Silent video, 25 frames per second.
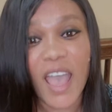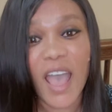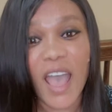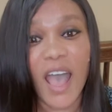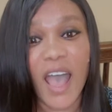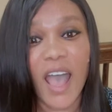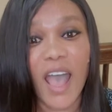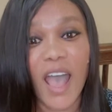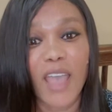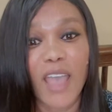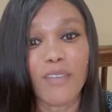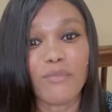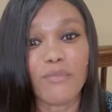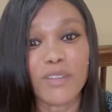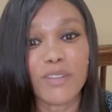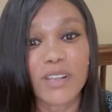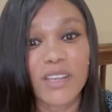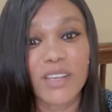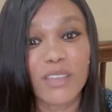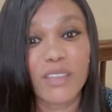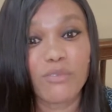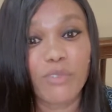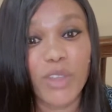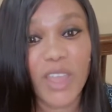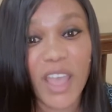I
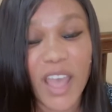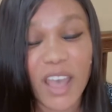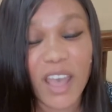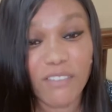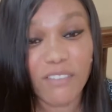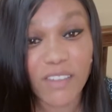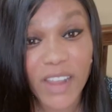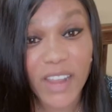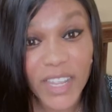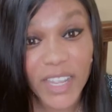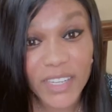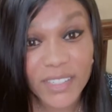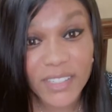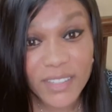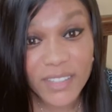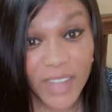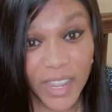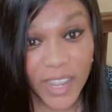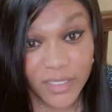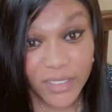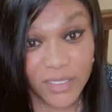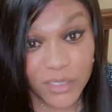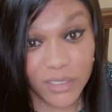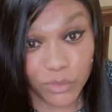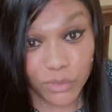believe we have like
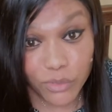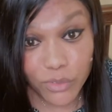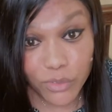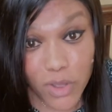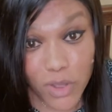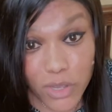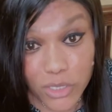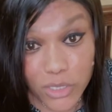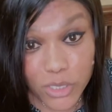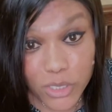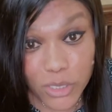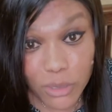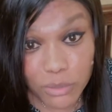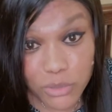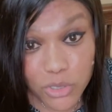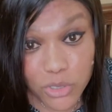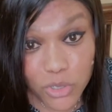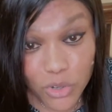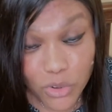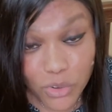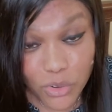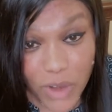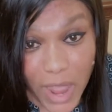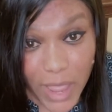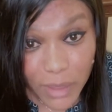94
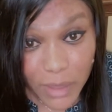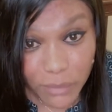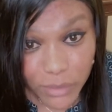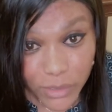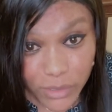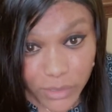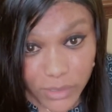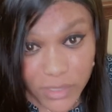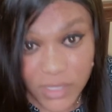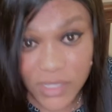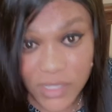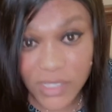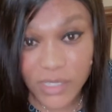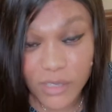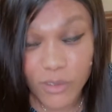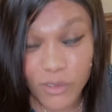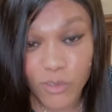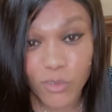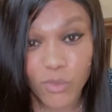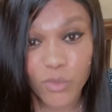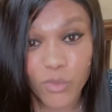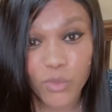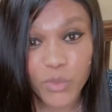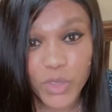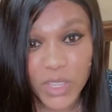subscribers in a
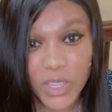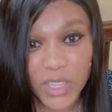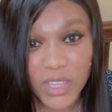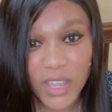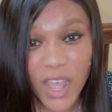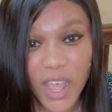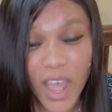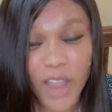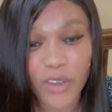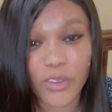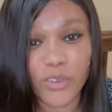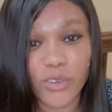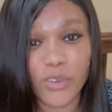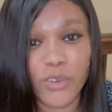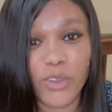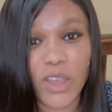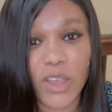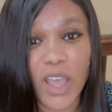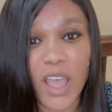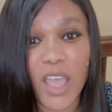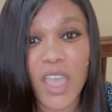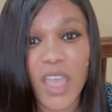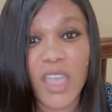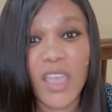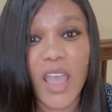week. I don't know.